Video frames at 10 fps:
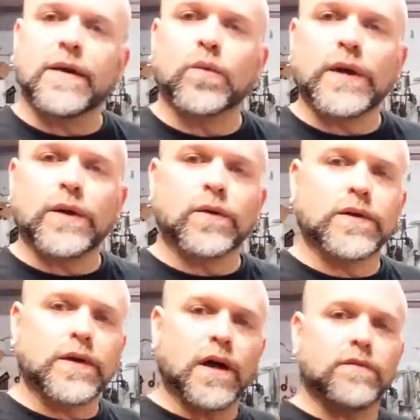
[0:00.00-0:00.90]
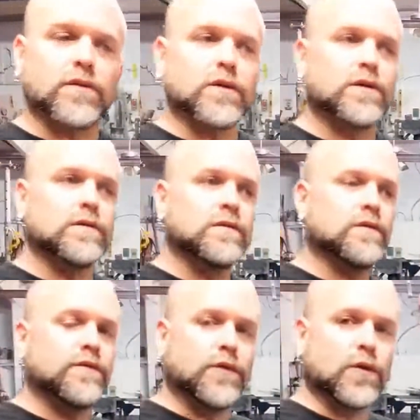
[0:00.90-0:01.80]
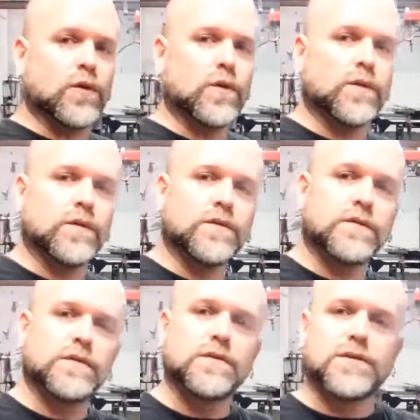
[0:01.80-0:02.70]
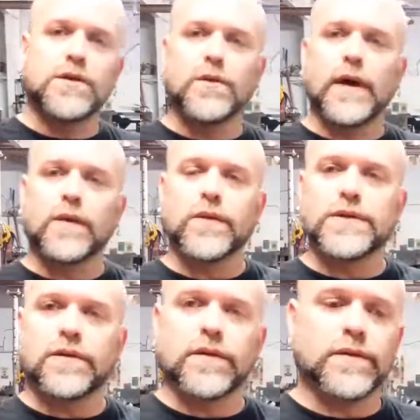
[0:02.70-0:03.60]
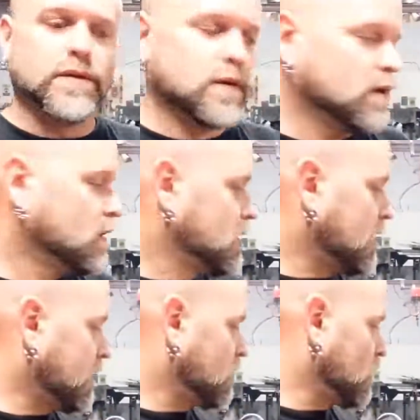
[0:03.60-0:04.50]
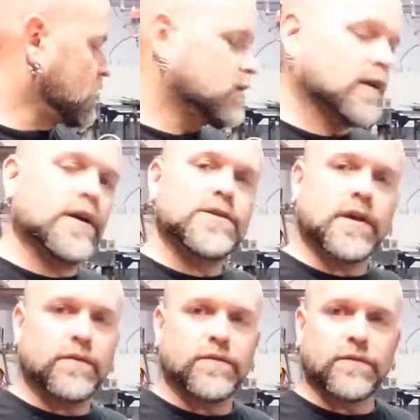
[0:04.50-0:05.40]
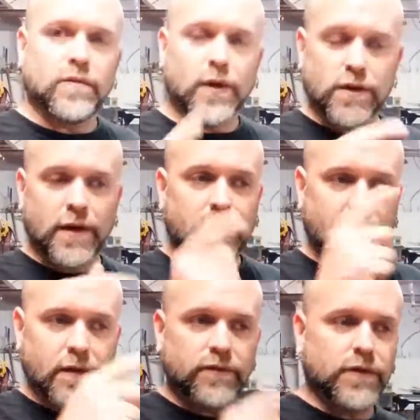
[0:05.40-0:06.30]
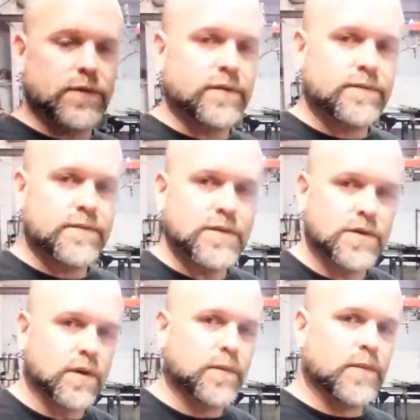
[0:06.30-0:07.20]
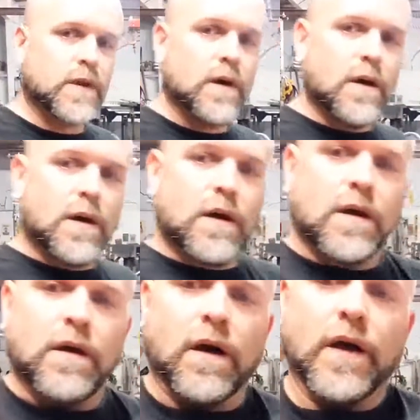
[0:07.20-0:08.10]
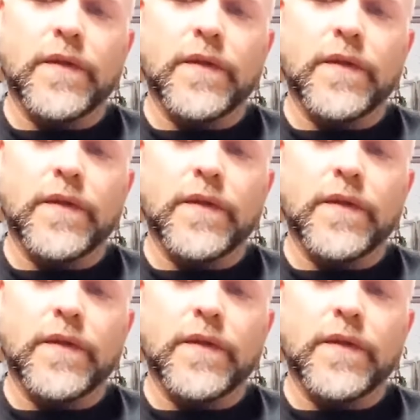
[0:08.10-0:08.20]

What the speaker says: we are going to cover fuel to and return, and regulator and filter. So on the